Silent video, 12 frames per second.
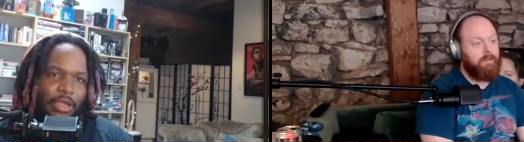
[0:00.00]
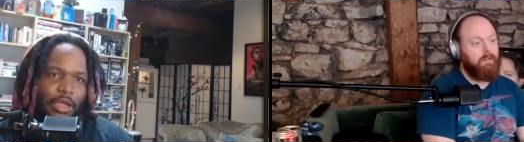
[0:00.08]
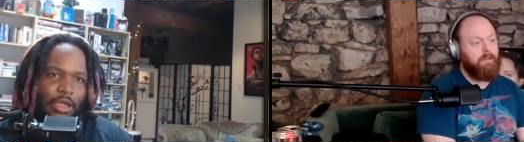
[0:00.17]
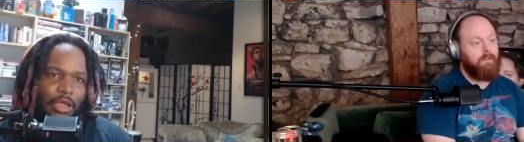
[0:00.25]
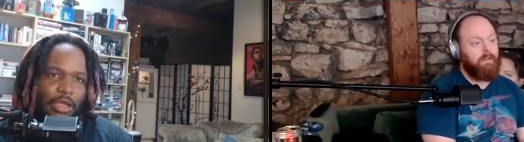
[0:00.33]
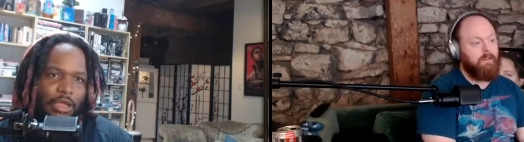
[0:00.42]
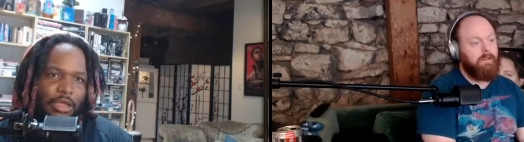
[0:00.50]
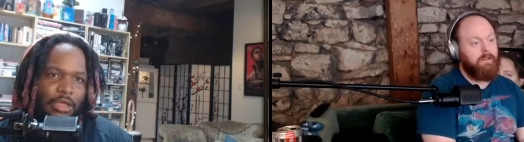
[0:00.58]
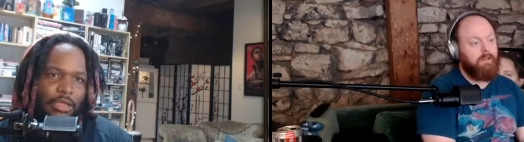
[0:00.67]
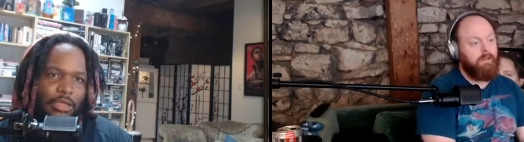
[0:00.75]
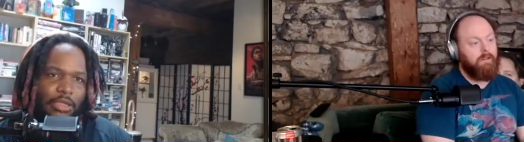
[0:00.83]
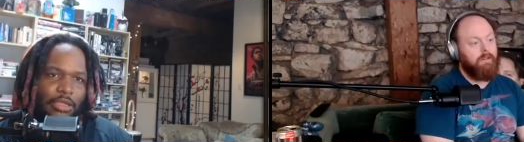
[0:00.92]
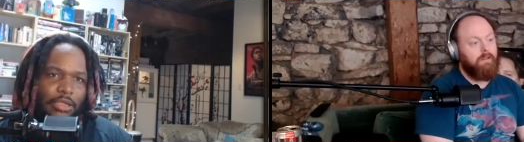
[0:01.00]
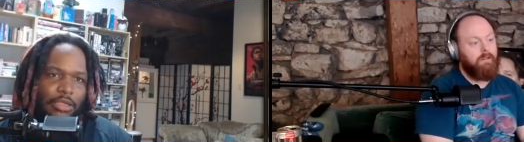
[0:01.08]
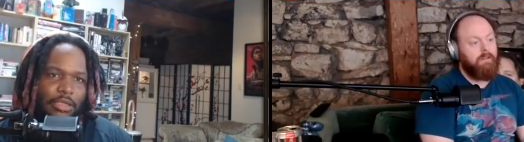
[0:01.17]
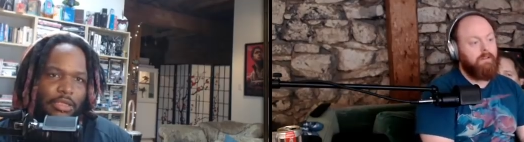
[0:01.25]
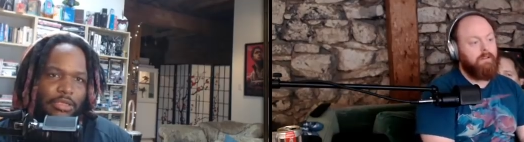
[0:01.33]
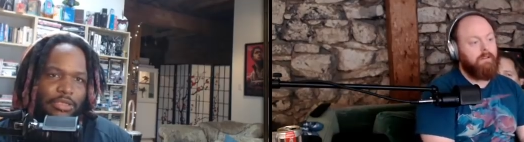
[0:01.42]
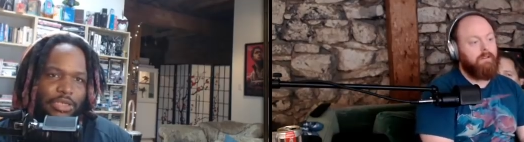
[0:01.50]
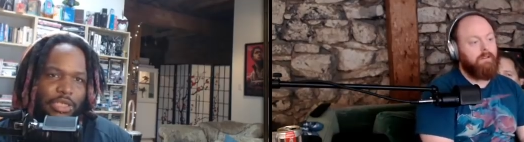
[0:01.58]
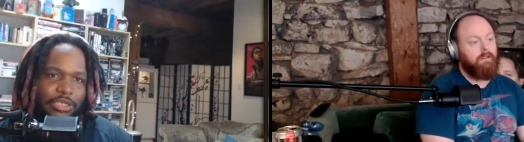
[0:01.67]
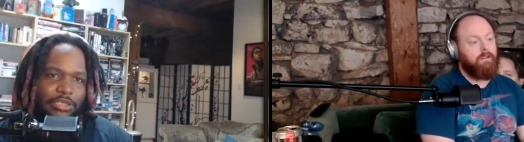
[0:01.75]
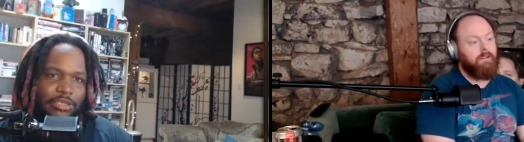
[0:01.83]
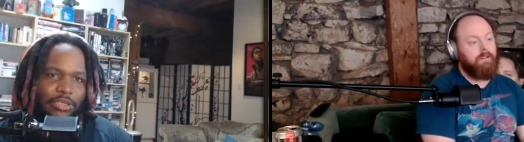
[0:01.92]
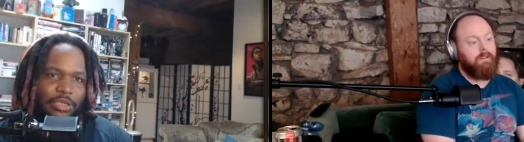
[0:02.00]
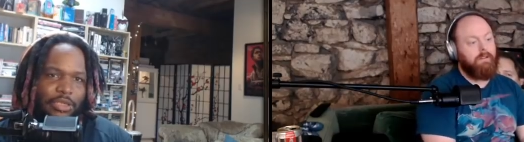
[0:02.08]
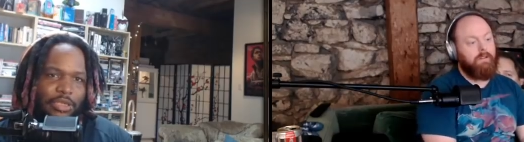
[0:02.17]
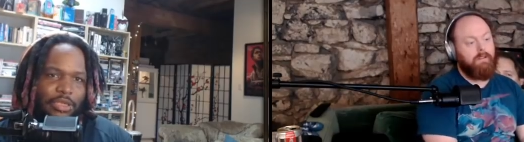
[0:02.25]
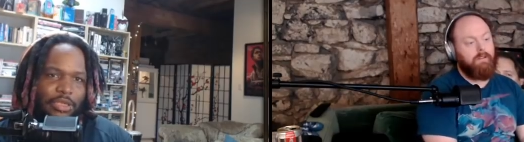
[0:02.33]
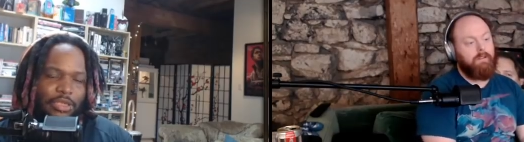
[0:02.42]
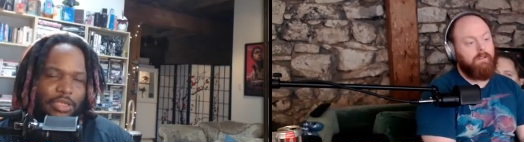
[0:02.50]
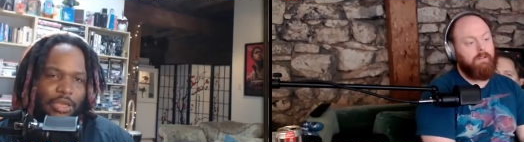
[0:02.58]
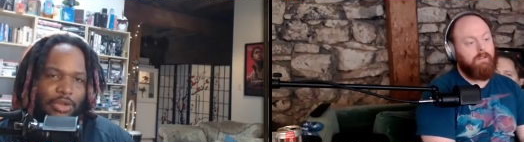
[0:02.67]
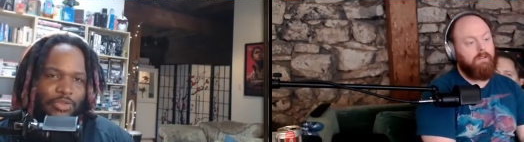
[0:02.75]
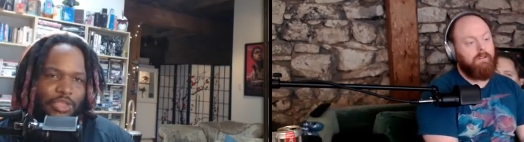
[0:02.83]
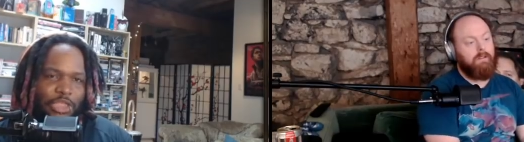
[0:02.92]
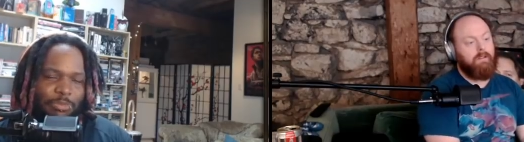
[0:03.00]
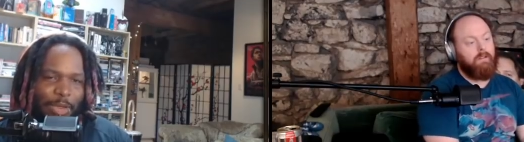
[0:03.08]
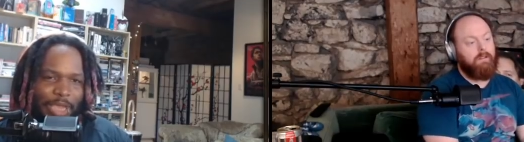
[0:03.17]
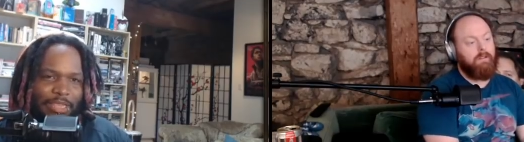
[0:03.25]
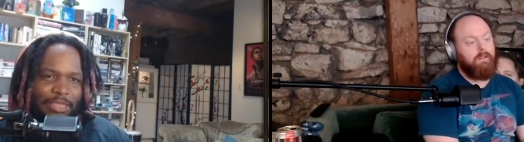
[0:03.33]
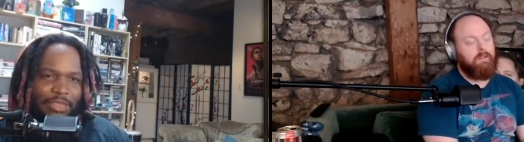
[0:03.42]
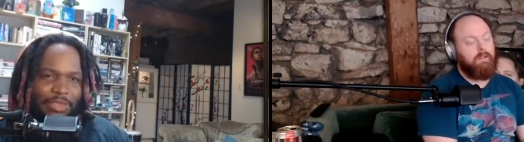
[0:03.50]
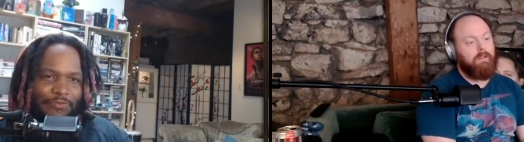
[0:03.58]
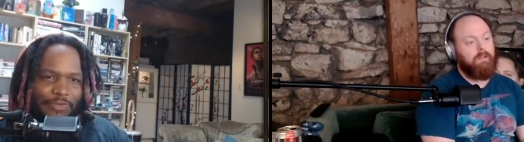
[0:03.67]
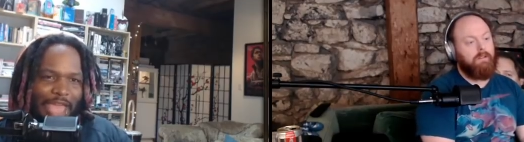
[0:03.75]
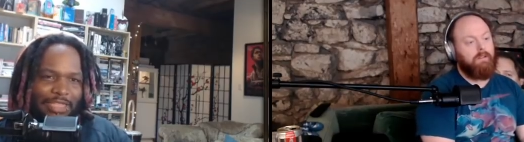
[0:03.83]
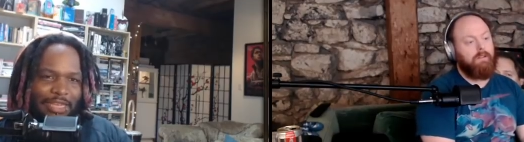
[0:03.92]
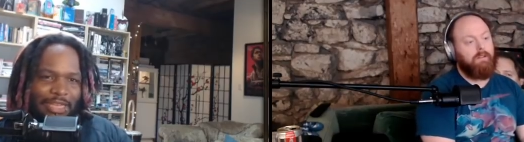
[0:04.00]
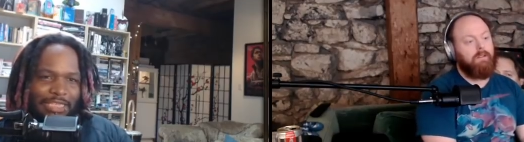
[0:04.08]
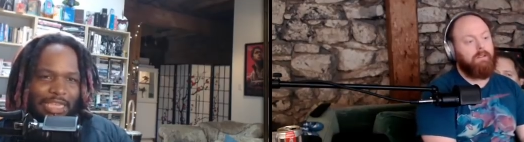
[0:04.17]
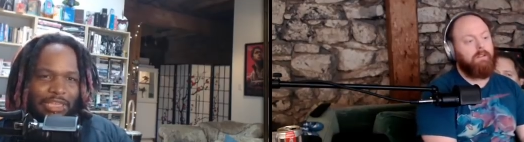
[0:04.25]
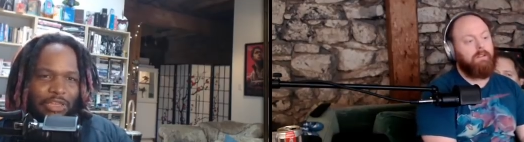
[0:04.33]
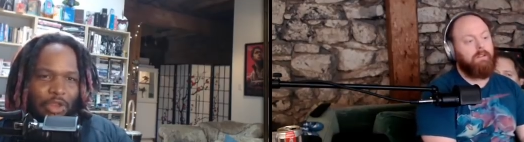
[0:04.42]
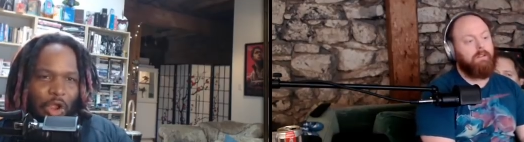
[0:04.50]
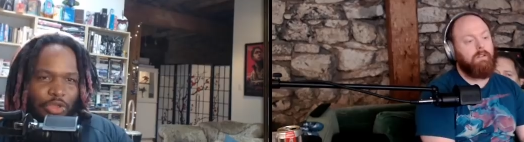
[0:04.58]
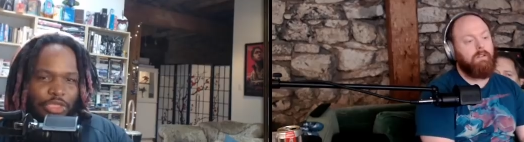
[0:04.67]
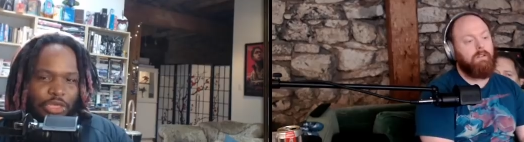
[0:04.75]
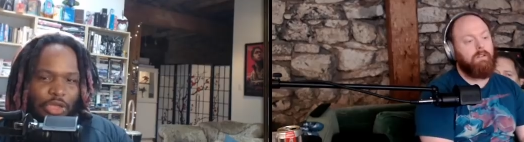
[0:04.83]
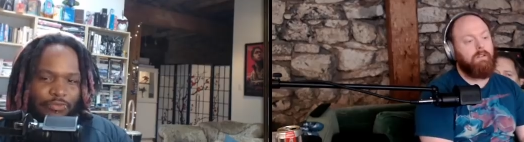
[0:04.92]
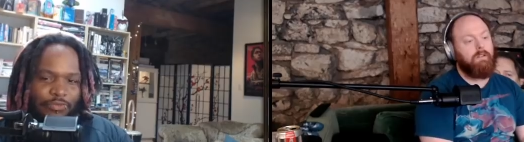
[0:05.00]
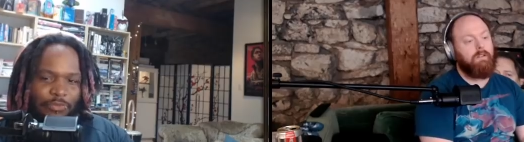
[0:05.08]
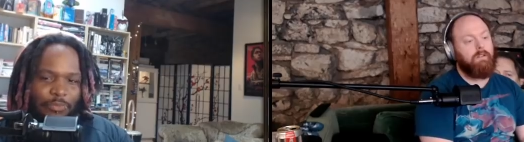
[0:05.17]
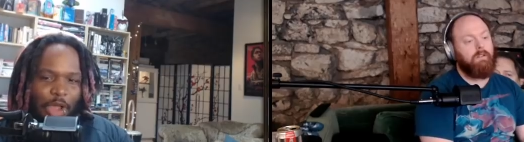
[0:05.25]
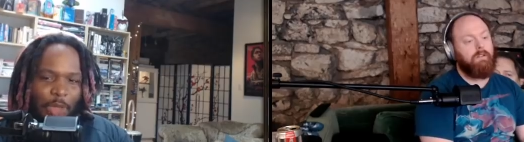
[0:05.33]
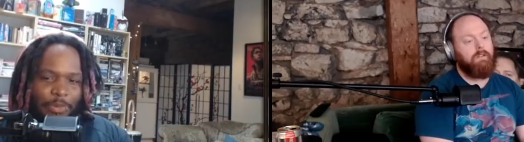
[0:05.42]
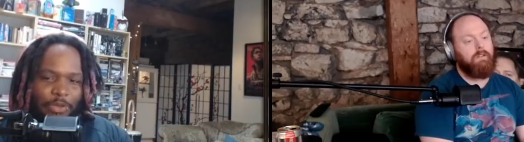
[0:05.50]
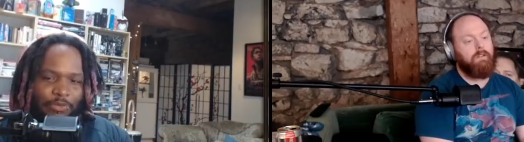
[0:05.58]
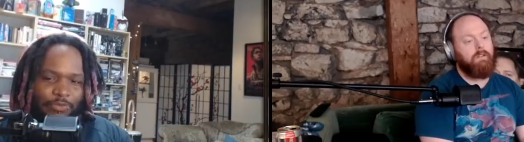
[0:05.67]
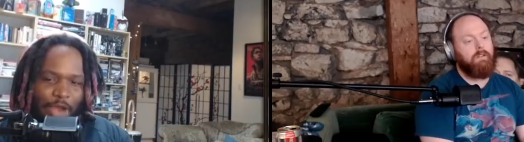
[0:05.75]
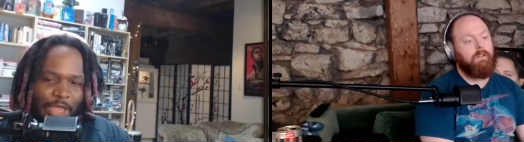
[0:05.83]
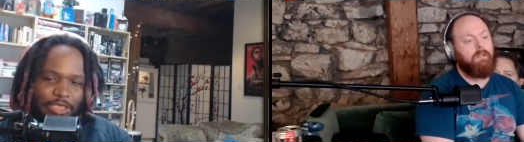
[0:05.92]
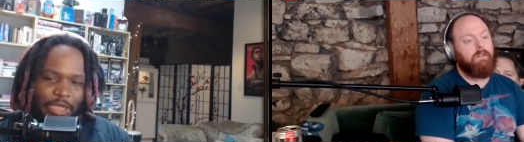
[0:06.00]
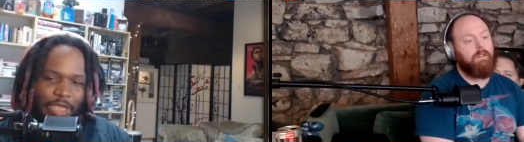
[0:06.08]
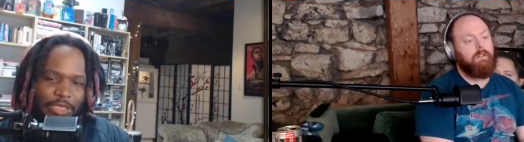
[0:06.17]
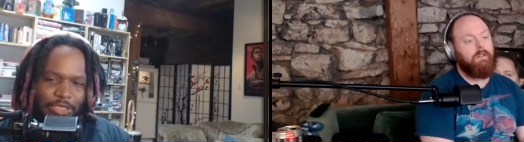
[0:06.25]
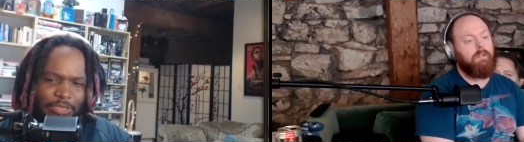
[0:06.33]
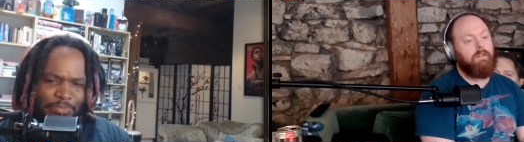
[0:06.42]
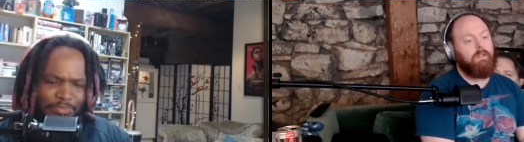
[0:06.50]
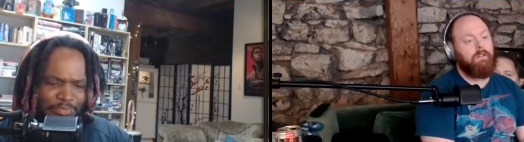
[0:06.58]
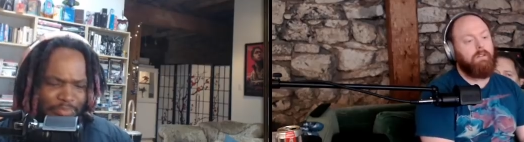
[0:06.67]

Speaker 1: uh, just you know, despite the fact that it's a large enough popular franchise